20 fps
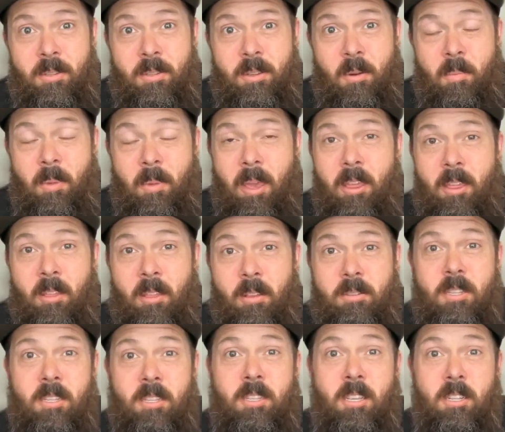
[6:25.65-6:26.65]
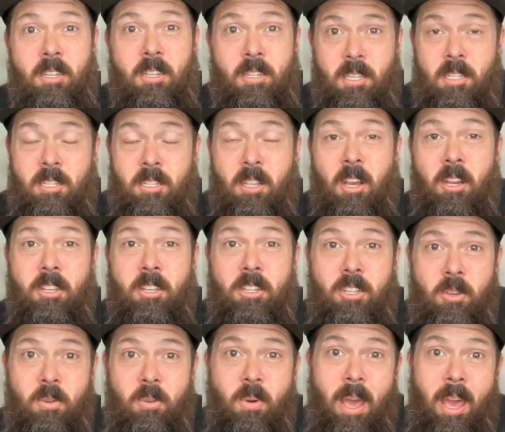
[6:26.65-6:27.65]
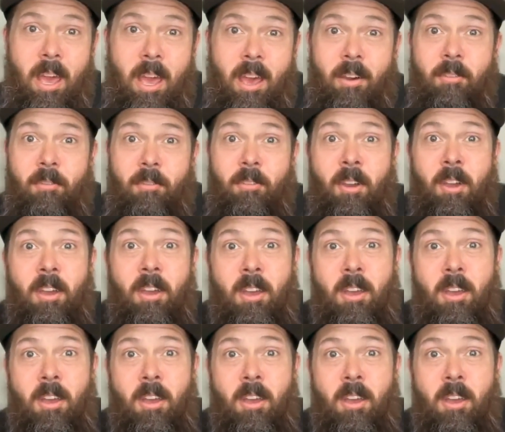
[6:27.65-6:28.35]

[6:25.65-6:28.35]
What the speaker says: you know, making those decisions, as long as you have